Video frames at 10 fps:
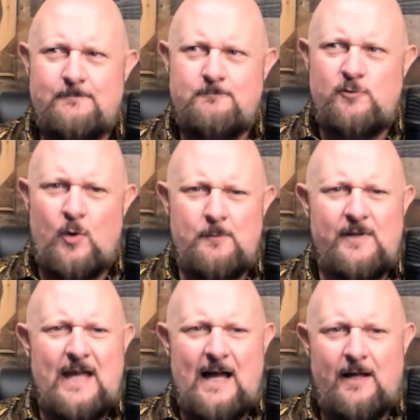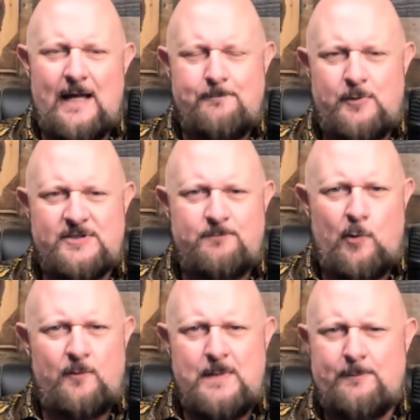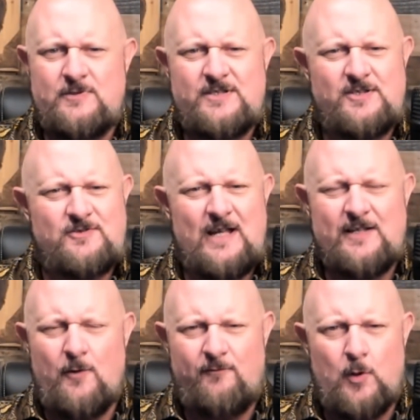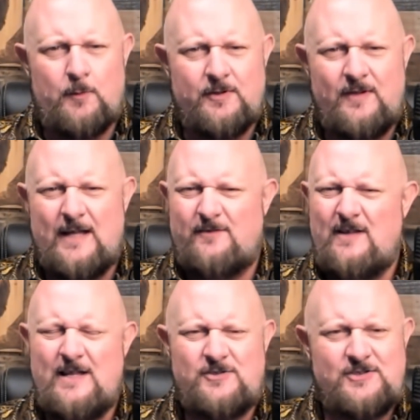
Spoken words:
Normally, I push people just to try to go forward. Like, let's